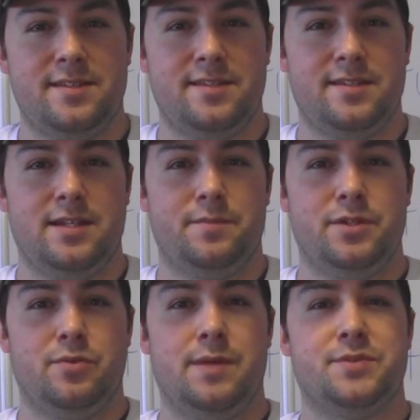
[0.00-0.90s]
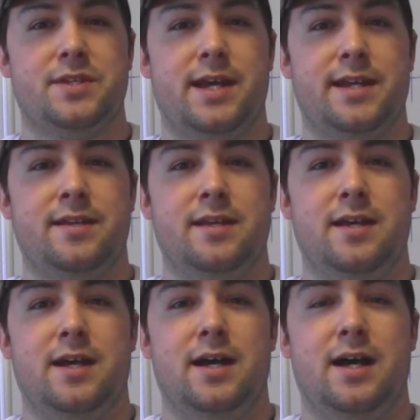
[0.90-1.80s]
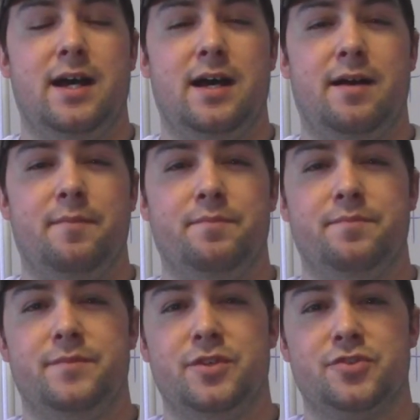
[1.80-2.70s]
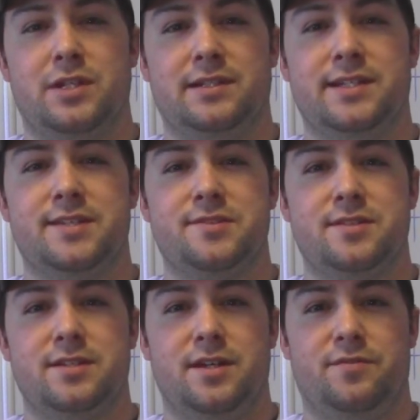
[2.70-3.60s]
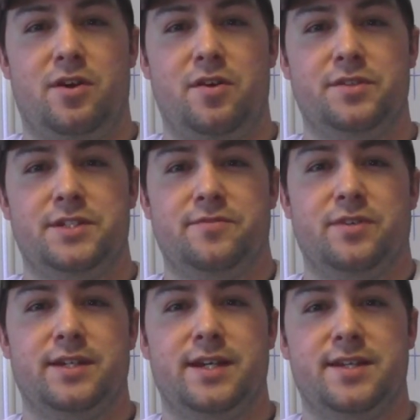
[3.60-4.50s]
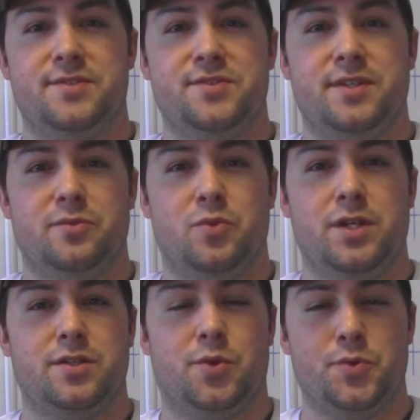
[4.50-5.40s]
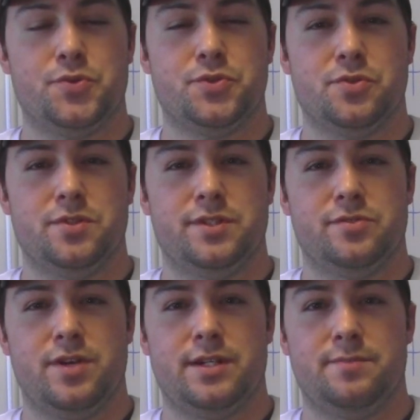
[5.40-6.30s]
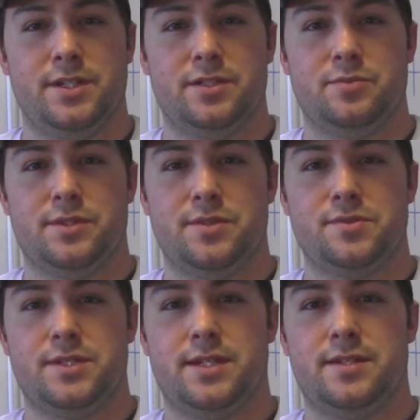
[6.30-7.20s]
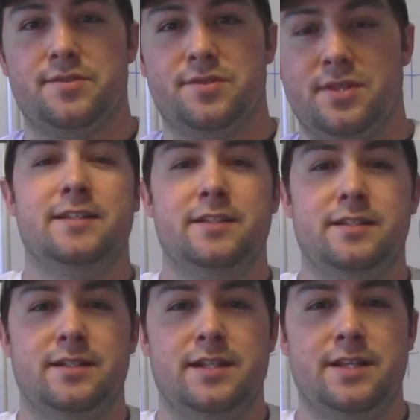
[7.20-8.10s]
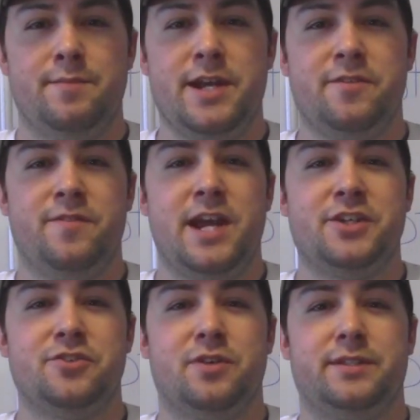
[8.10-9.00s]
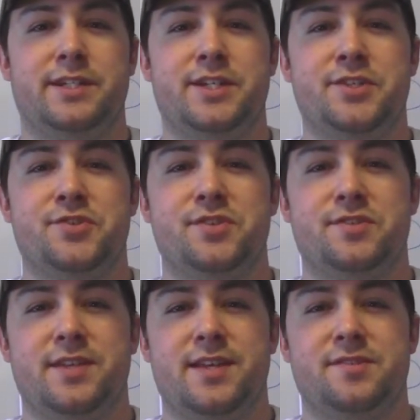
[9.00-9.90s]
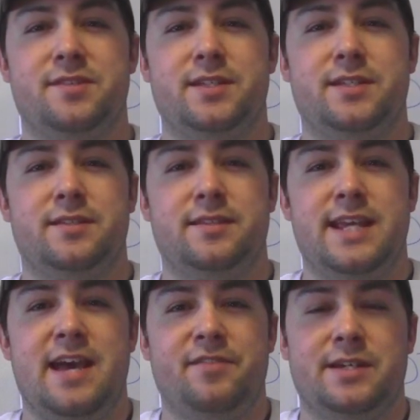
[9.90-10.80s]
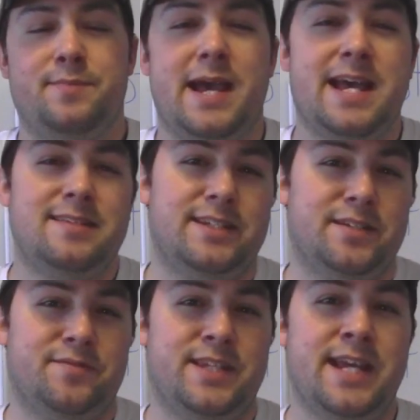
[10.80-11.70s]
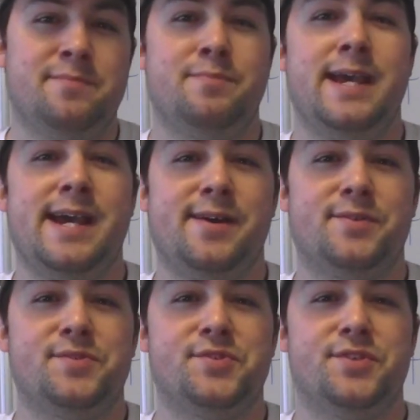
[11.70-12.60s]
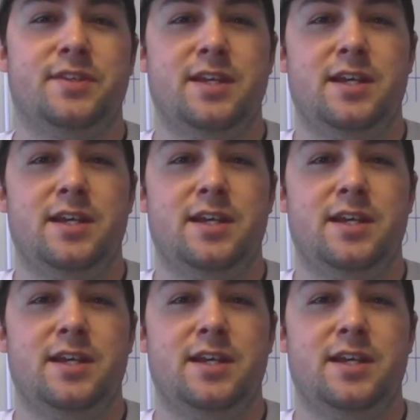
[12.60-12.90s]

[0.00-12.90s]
CCW website, there's a list of all the different guns and what holster is recommended with those guns. Now the manufacturer on these says that they have a capacity of 10 pounds